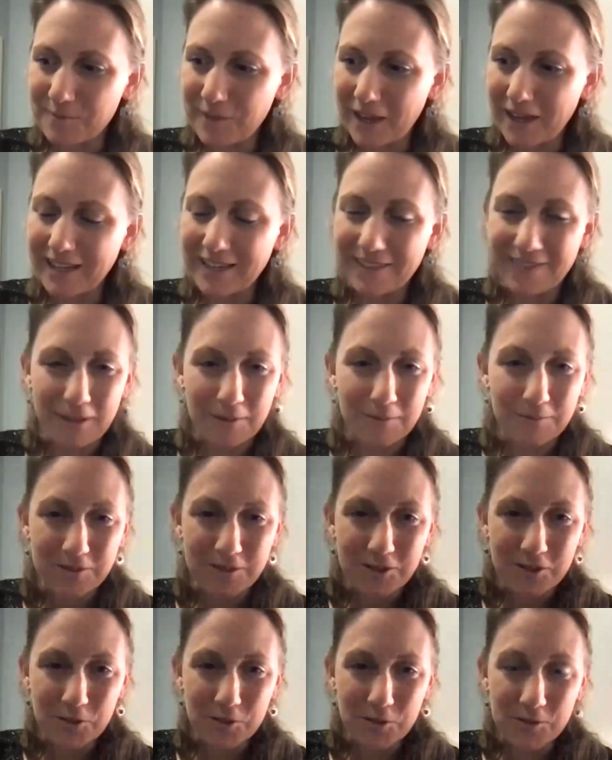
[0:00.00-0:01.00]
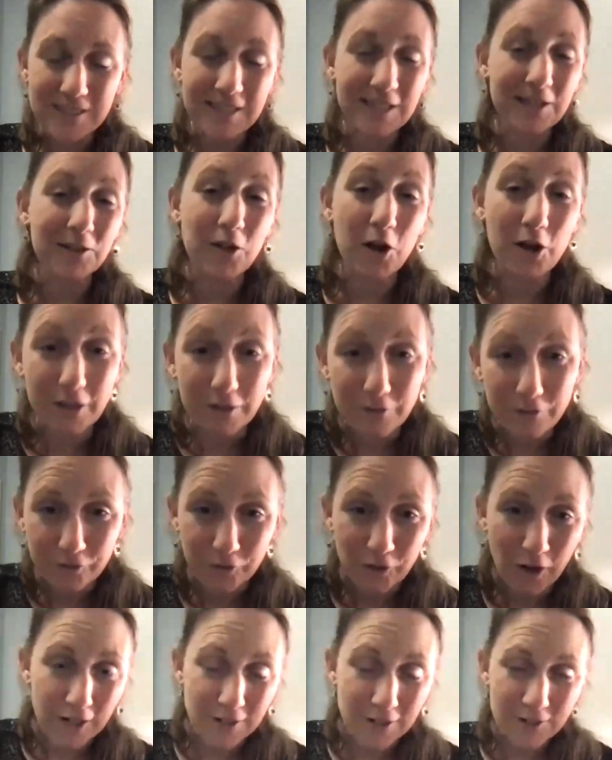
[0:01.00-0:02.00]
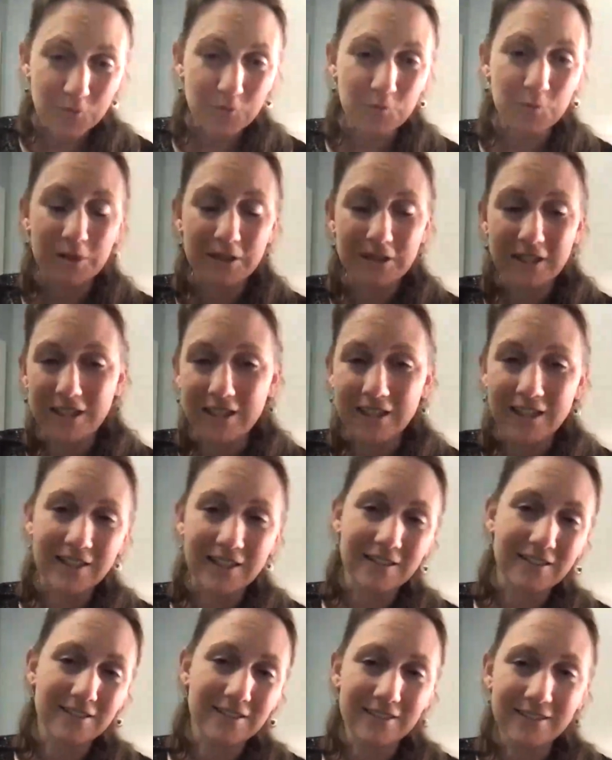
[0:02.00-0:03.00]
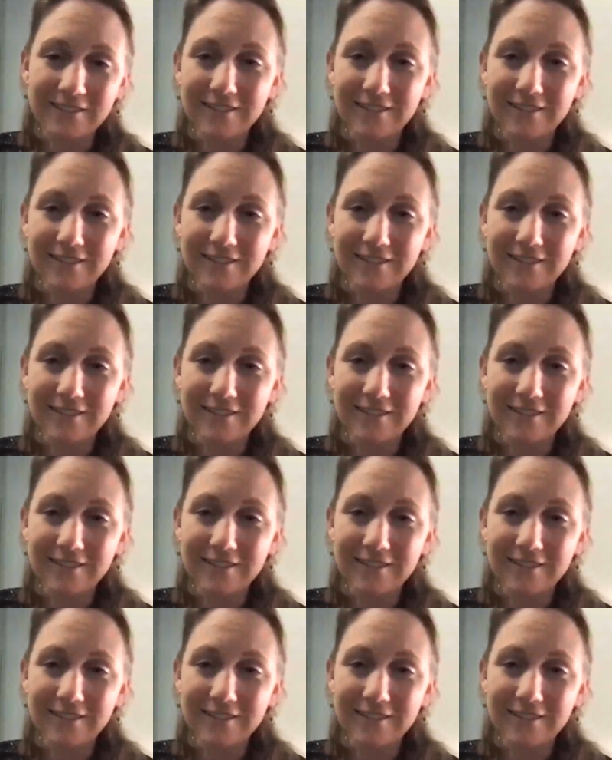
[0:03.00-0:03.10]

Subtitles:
I get them to sing along in French, but that it